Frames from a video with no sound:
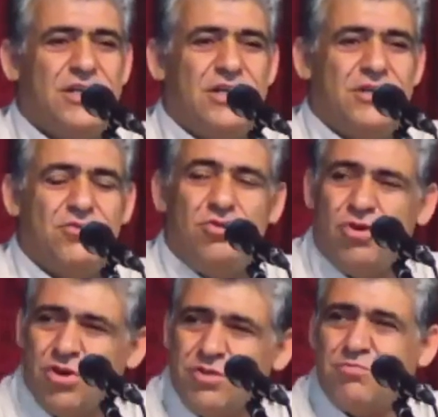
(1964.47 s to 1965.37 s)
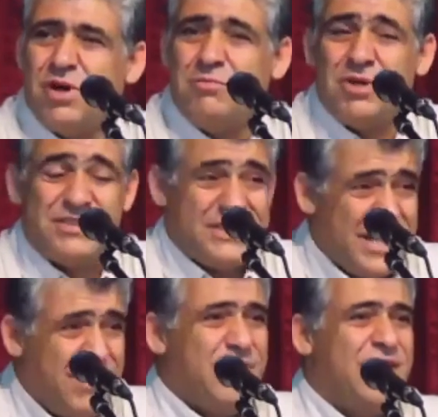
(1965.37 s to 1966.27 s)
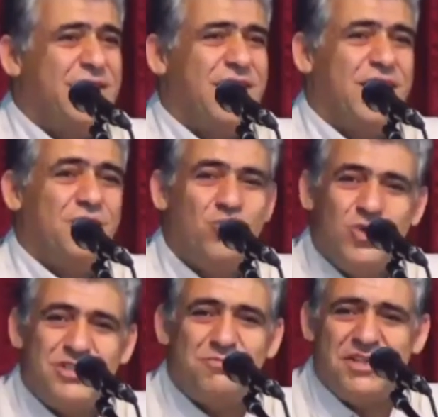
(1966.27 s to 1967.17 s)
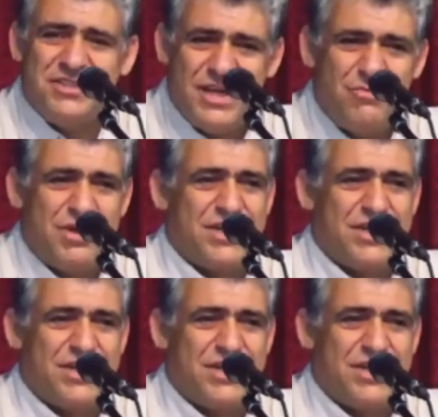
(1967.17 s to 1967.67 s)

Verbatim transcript: to Lord my, my Savior, and who is my Savior.